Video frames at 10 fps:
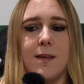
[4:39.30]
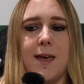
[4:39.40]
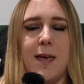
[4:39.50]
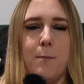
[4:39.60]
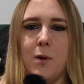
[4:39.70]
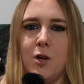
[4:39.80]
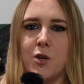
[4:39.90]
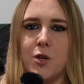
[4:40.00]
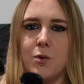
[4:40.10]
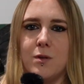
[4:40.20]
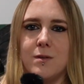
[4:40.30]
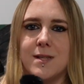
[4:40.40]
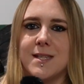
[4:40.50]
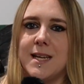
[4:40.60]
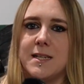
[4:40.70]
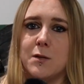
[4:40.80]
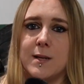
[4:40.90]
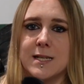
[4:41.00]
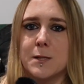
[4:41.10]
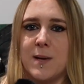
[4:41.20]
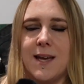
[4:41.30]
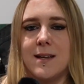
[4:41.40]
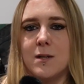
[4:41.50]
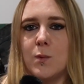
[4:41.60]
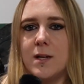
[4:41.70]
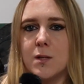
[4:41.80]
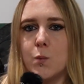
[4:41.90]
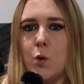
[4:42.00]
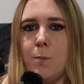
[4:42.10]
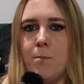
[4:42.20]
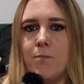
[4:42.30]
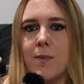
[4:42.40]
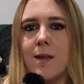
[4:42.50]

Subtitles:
air molecules tend to expand when it's warm,